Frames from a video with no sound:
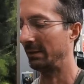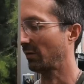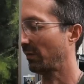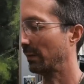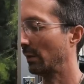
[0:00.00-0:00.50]

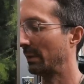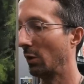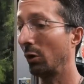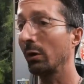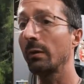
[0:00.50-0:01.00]
just a little bit
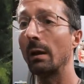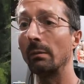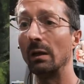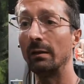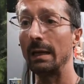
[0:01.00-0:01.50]
longer, then I'm going to
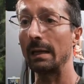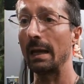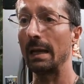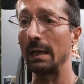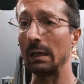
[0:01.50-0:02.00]
take
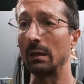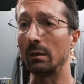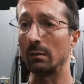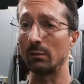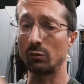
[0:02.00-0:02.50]
a
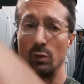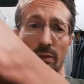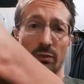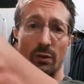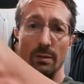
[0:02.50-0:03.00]
quick
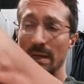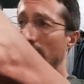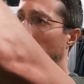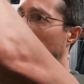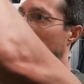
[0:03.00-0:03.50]
30-minute
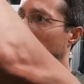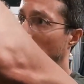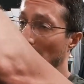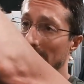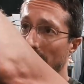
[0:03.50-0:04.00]

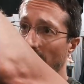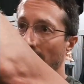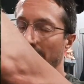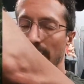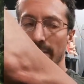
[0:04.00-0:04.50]
break or
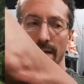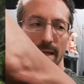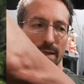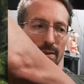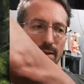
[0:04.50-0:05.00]
something like that, and then